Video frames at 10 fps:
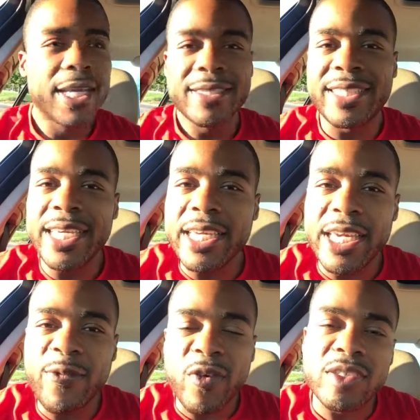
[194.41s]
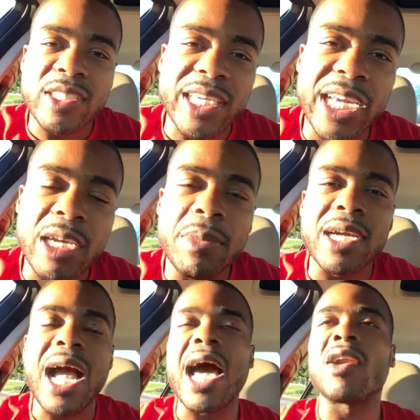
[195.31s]
seek ye first the kingdom of
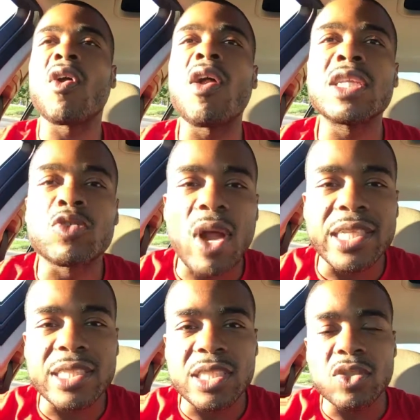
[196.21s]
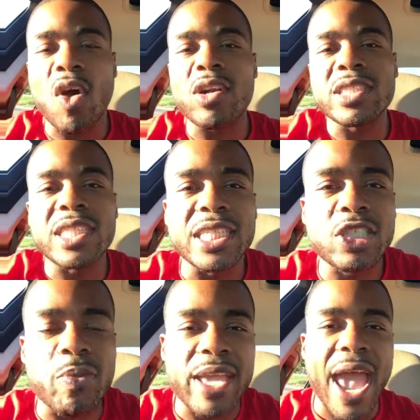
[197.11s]
God, and all his righteousness and all these things
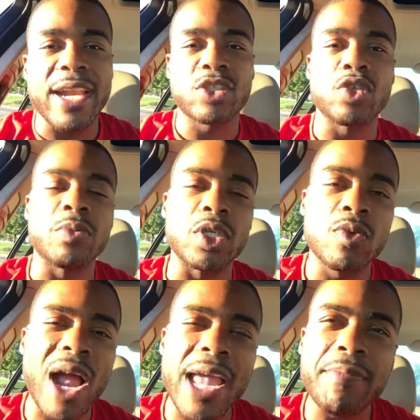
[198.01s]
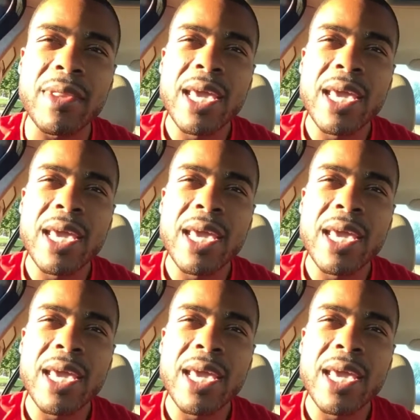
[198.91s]
shall be added to me. You right?